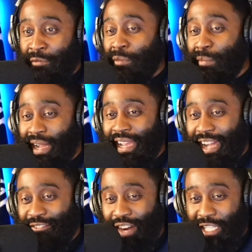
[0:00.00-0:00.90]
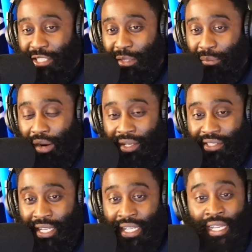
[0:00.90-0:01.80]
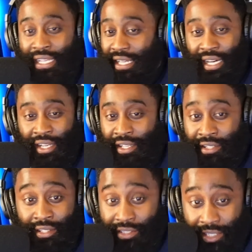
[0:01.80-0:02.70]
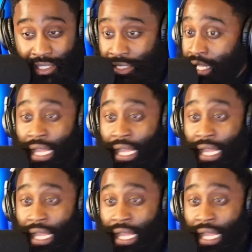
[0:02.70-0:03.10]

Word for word: with my guy Voch Lombardi say gun under the seat,